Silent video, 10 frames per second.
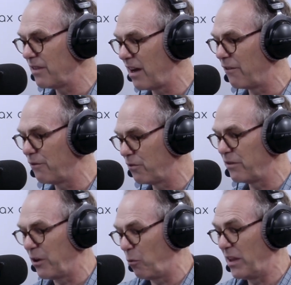
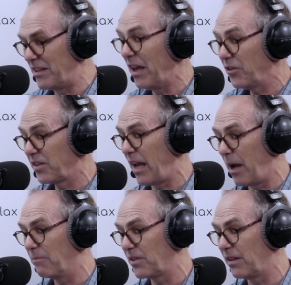Zelle
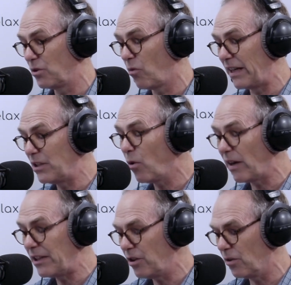scams in
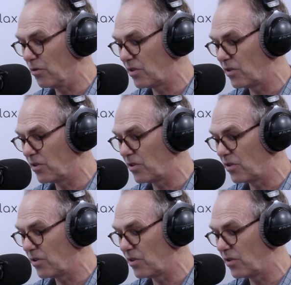2022.